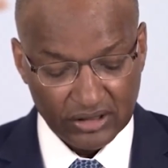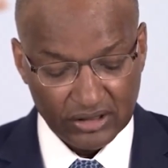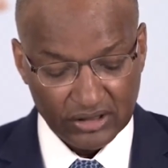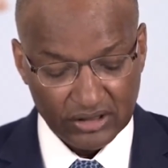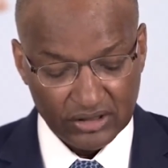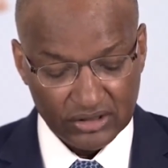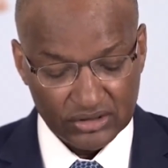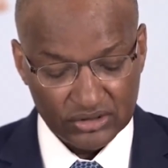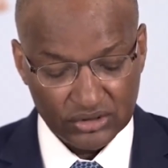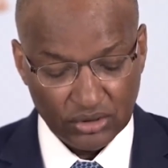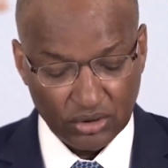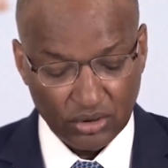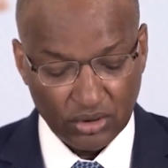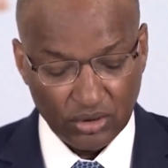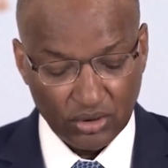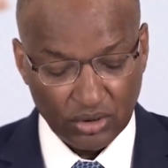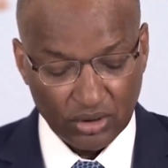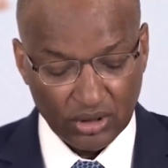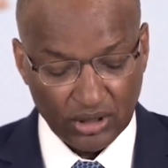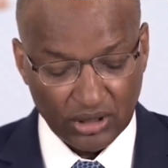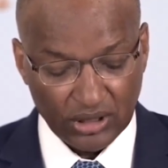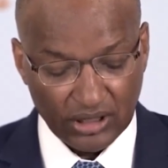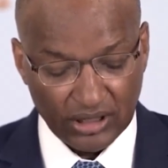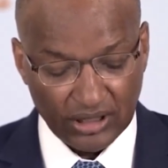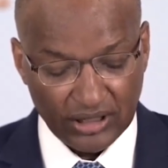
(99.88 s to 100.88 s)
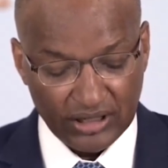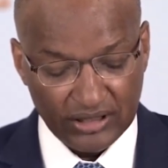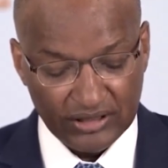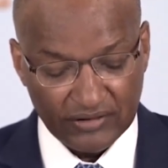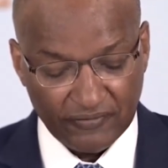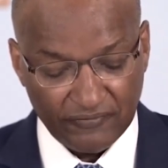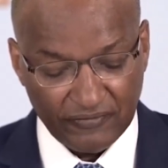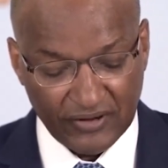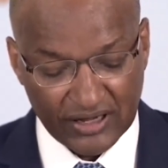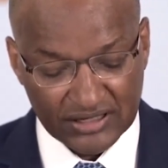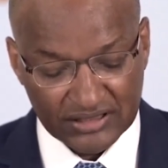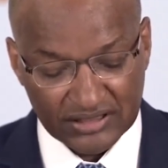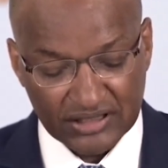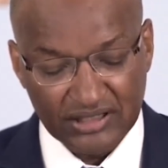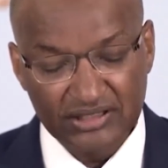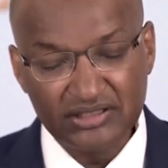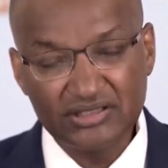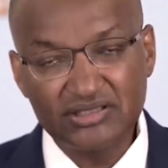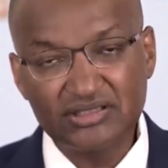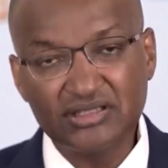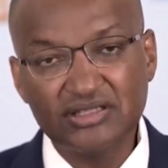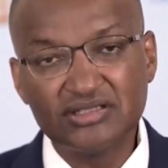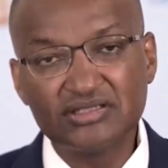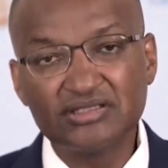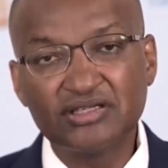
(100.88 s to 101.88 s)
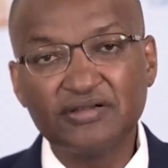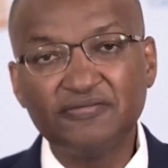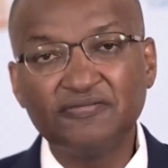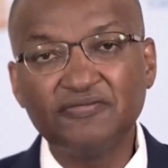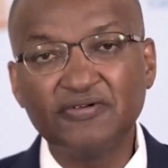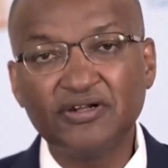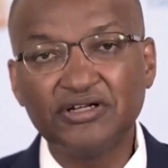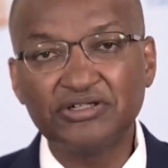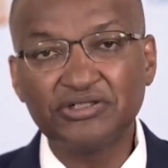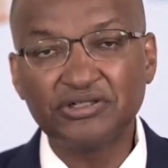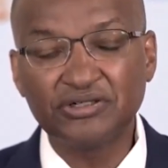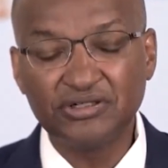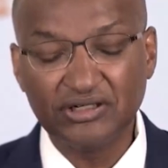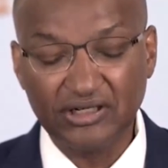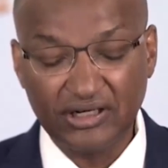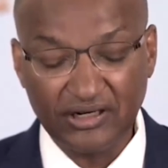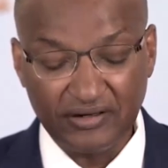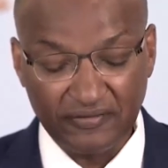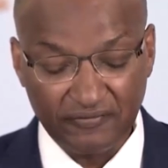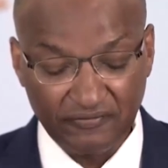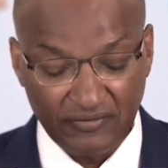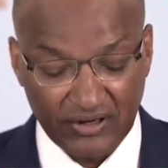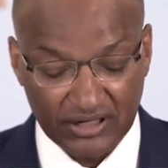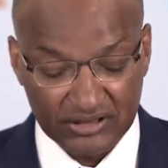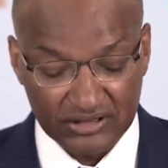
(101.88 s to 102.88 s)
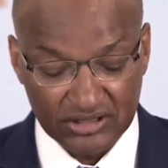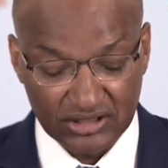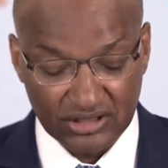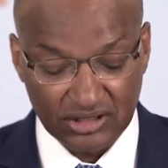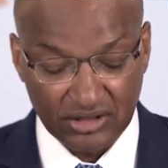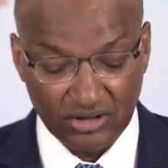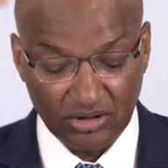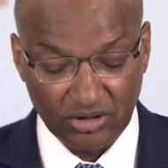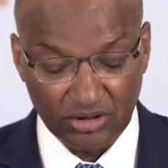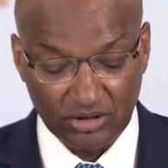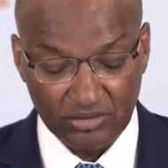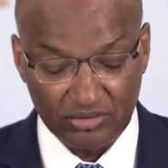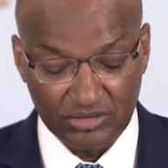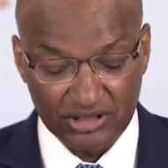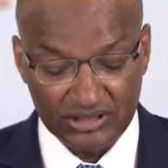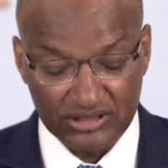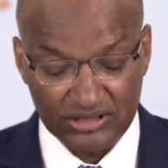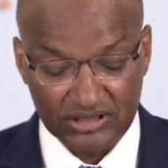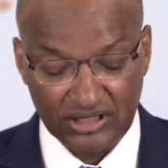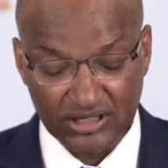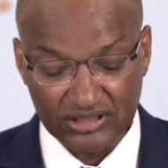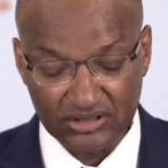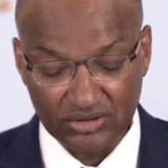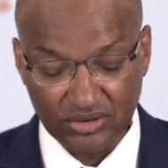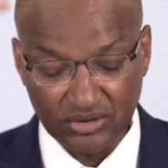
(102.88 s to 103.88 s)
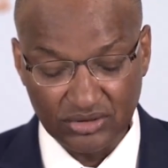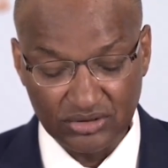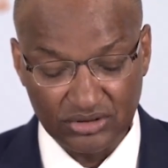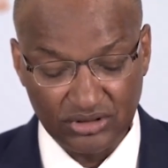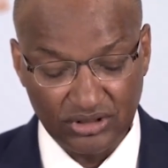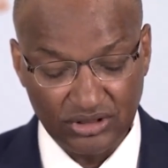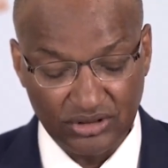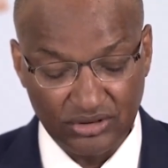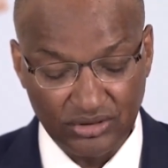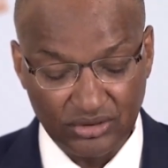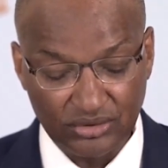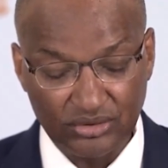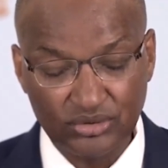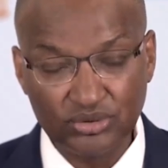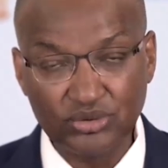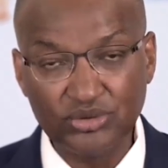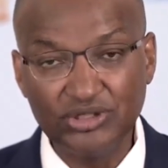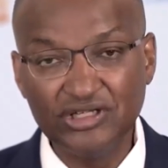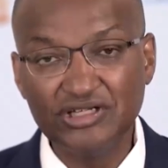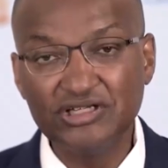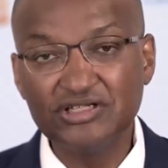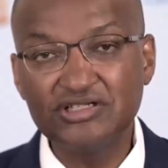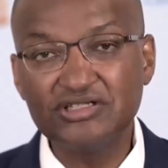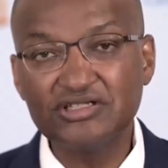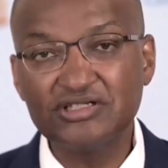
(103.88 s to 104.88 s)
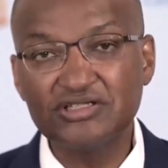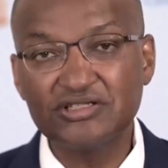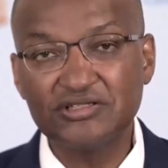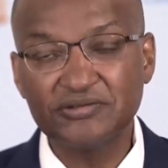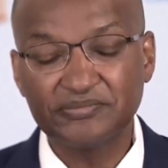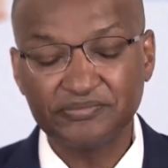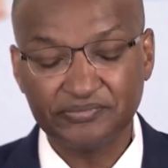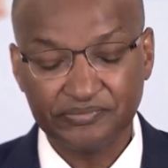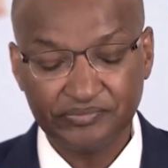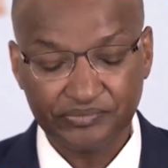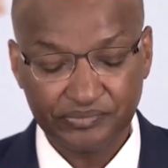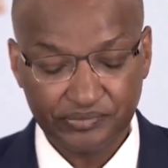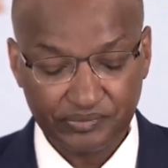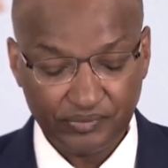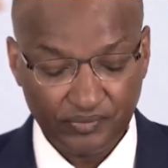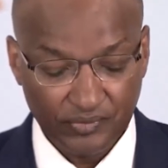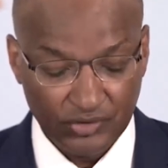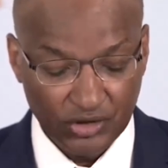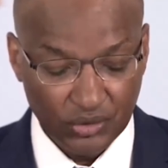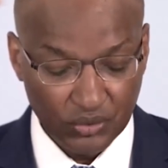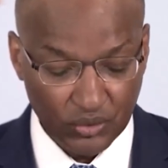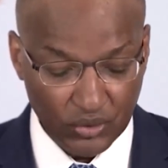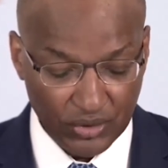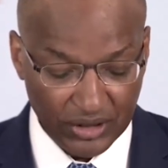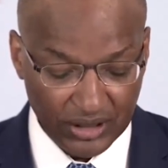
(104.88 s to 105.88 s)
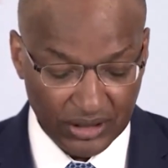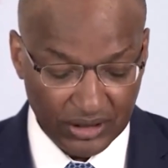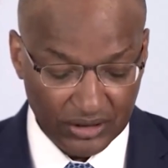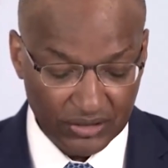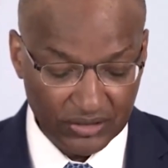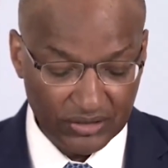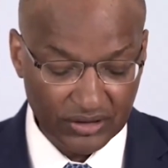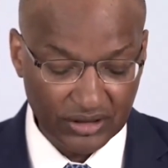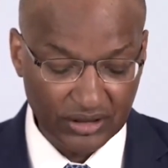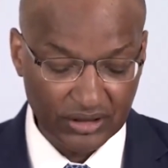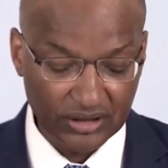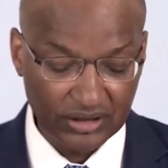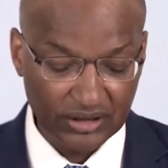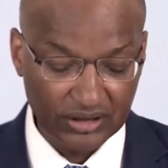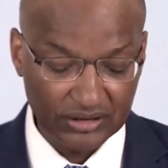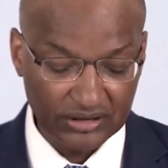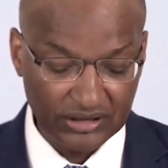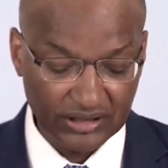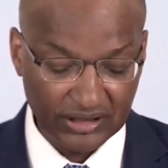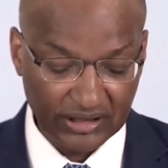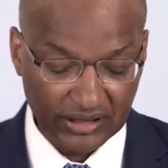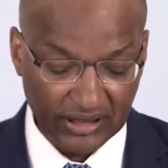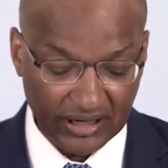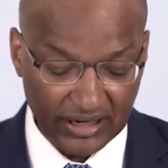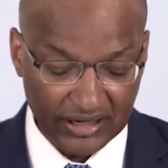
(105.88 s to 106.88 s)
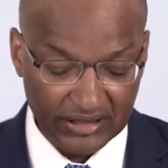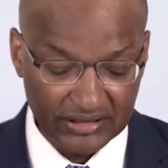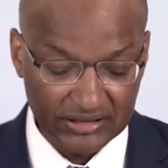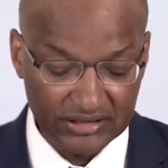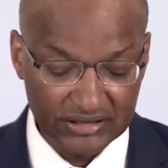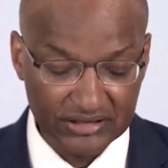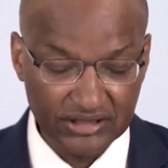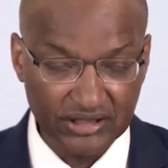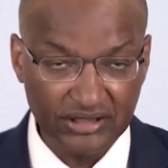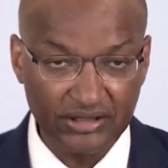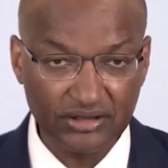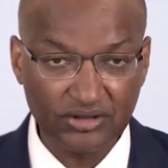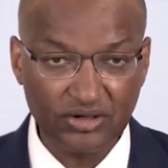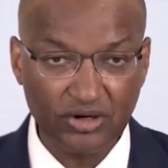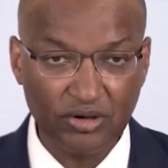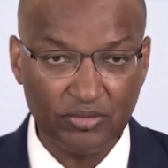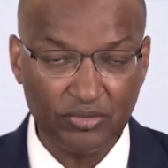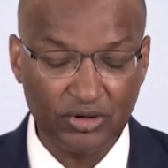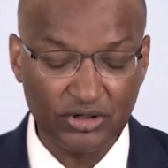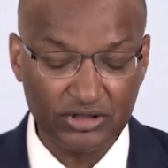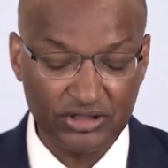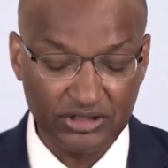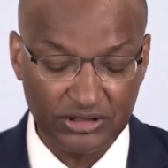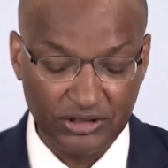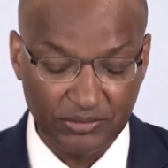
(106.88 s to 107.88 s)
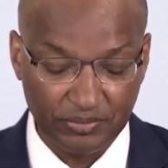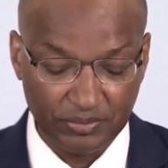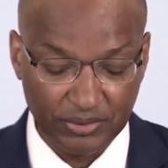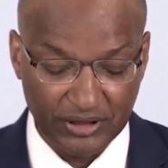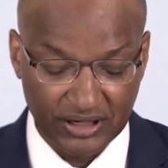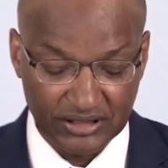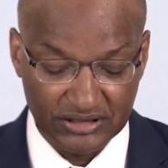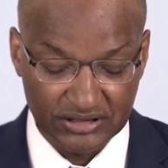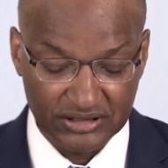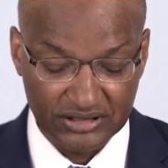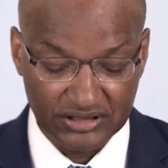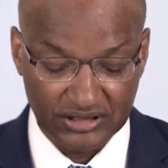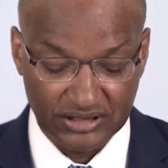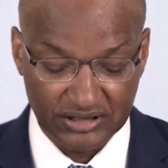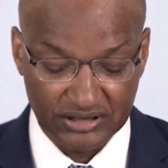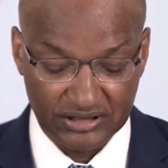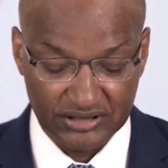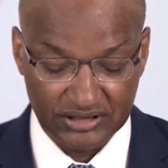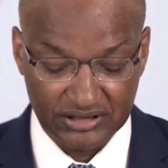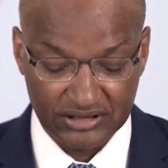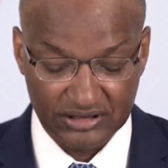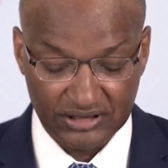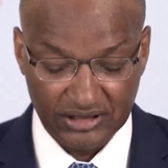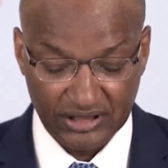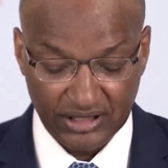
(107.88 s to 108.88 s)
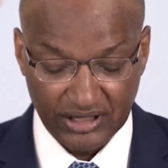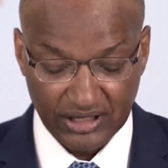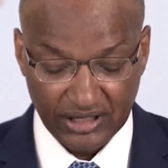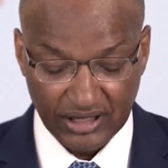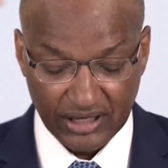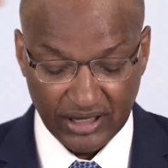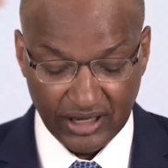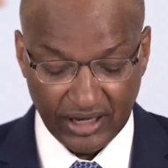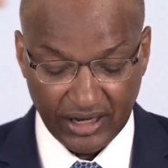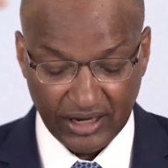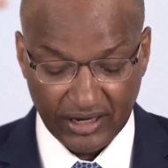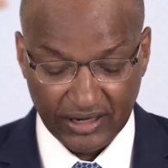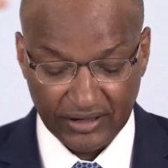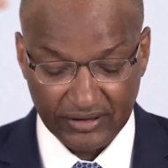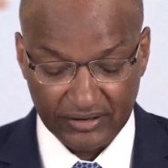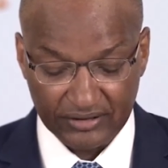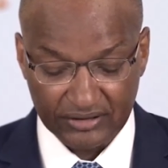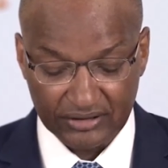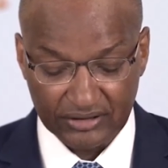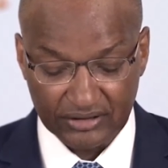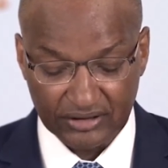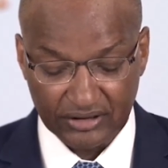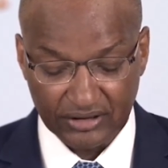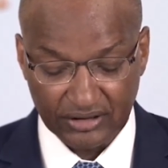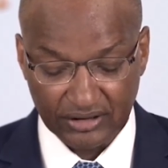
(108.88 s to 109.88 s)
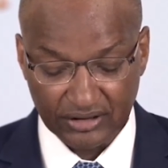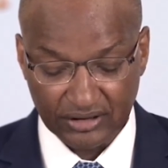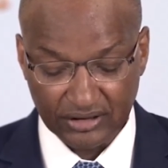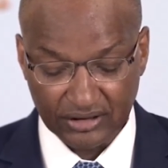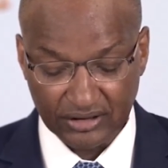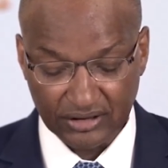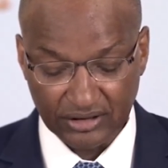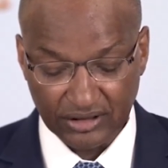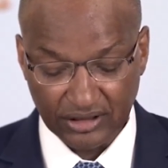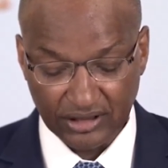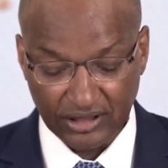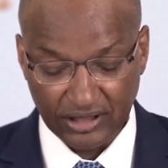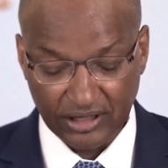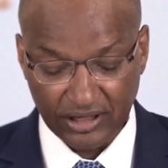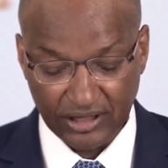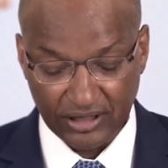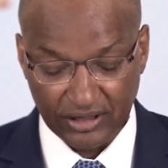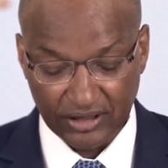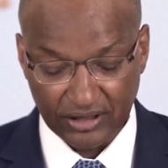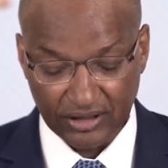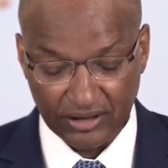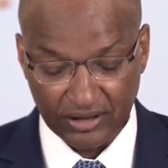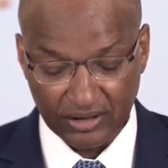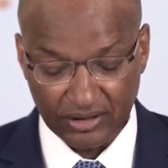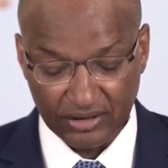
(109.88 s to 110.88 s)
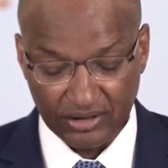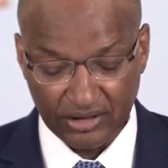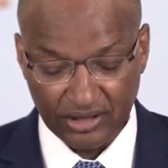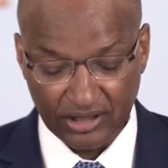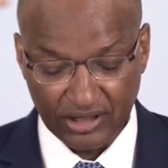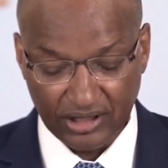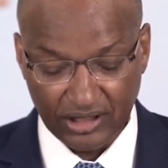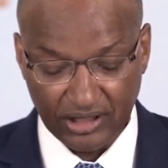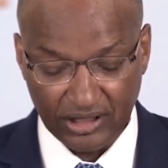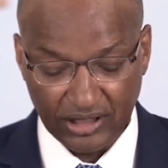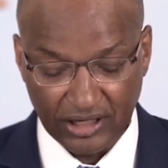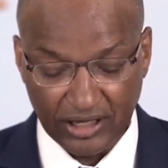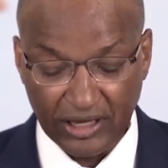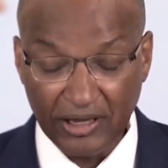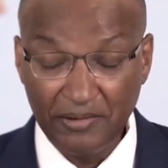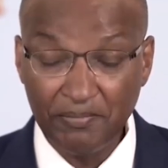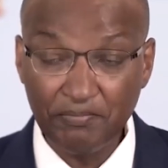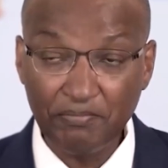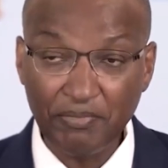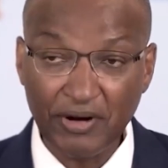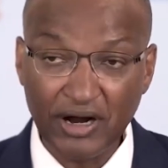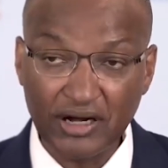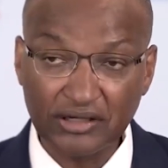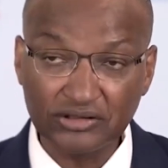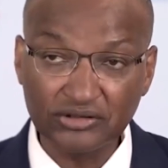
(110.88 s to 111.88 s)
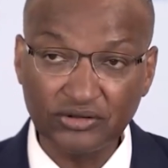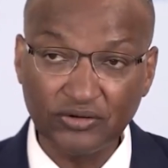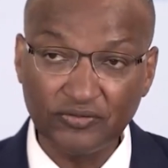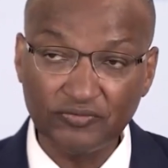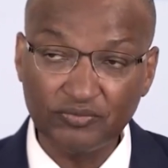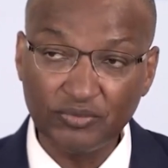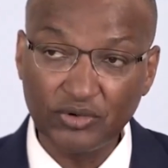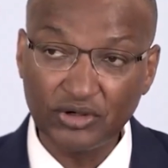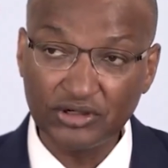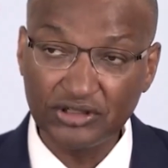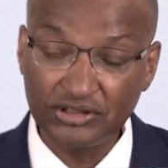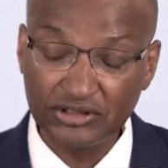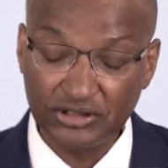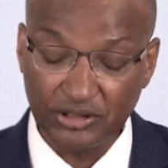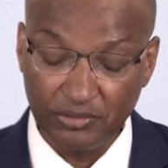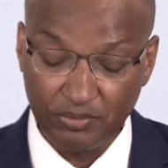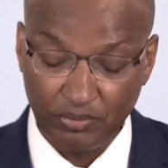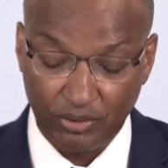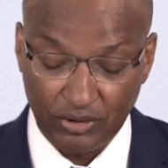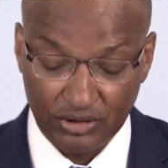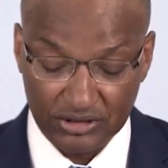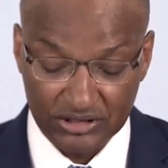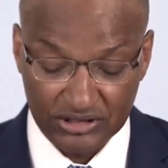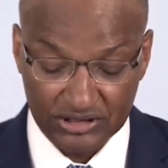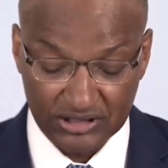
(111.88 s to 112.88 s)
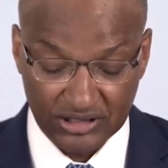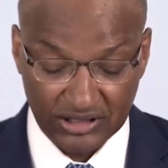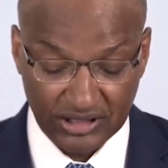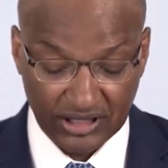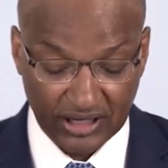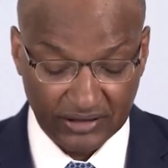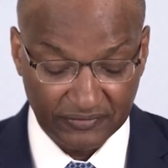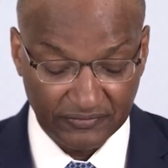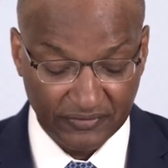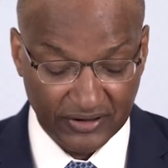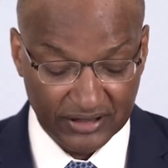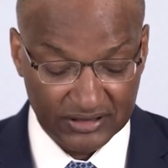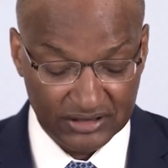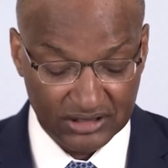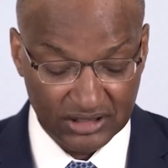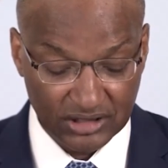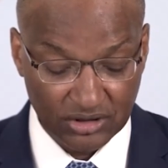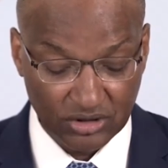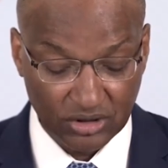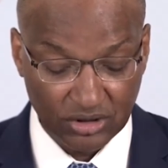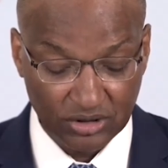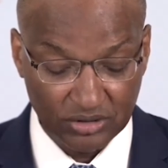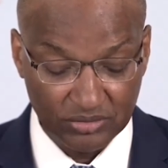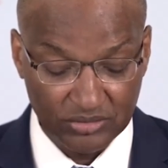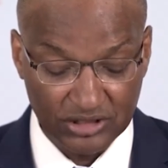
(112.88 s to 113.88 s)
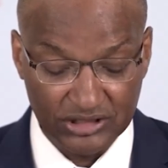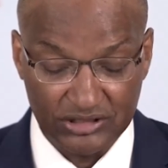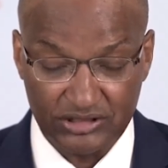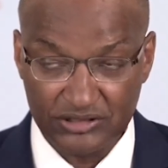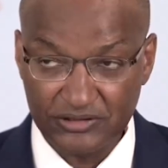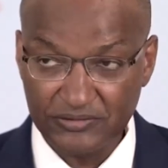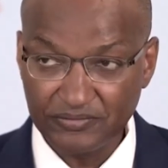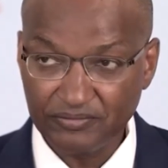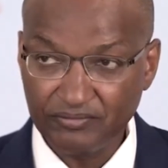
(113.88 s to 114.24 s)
So, in the first instance, inflation in advanced economies has continued to ease, with declines in commodity prices and the impact of monetary policy in the advanced economies.